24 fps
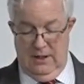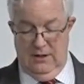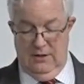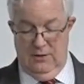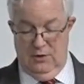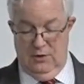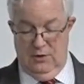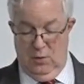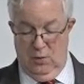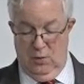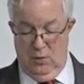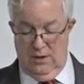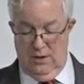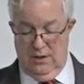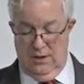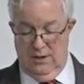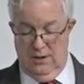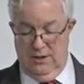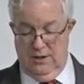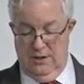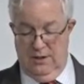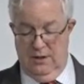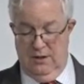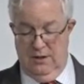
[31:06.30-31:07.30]

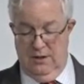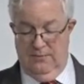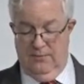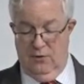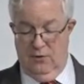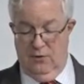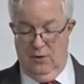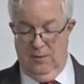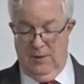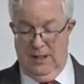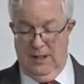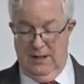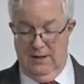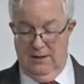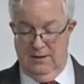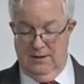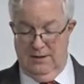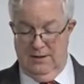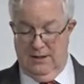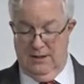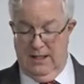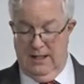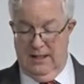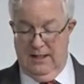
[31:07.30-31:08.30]
Georgia's Uniform
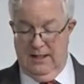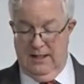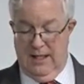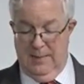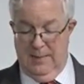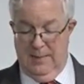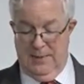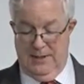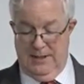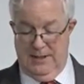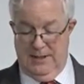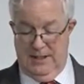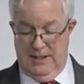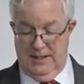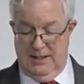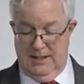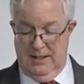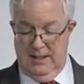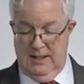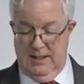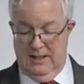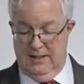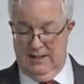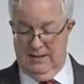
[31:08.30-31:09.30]
Interstate Deposition
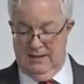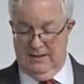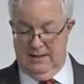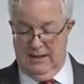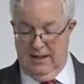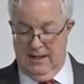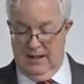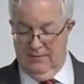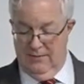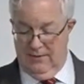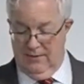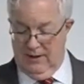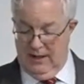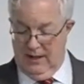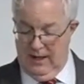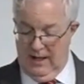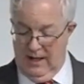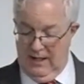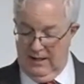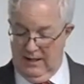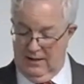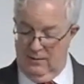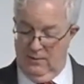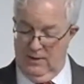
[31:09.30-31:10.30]
and Discovery
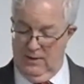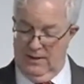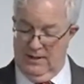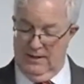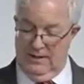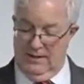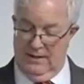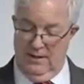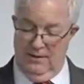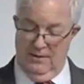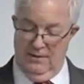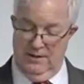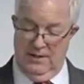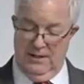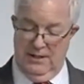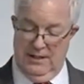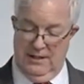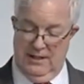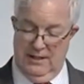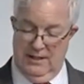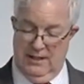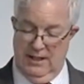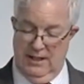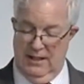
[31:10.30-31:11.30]
Act, which is
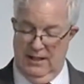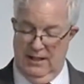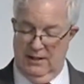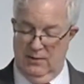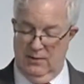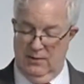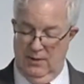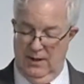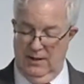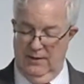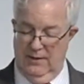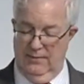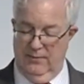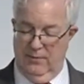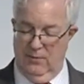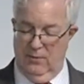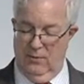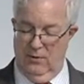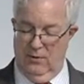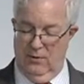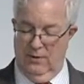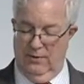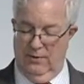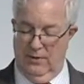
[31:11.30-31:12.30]
O.C.G.A.
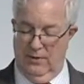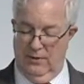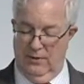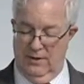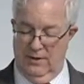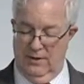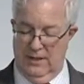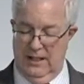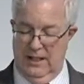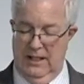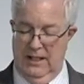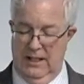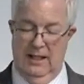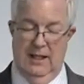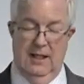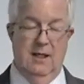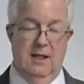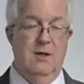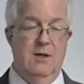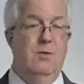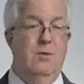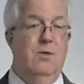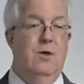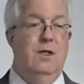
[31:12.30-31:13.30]

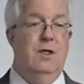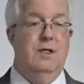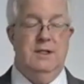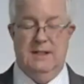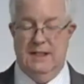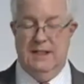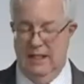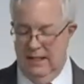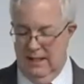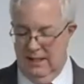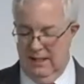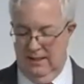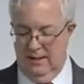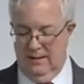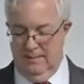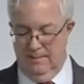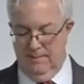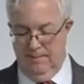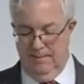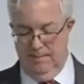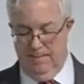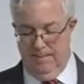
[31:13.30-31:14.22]
2413-110.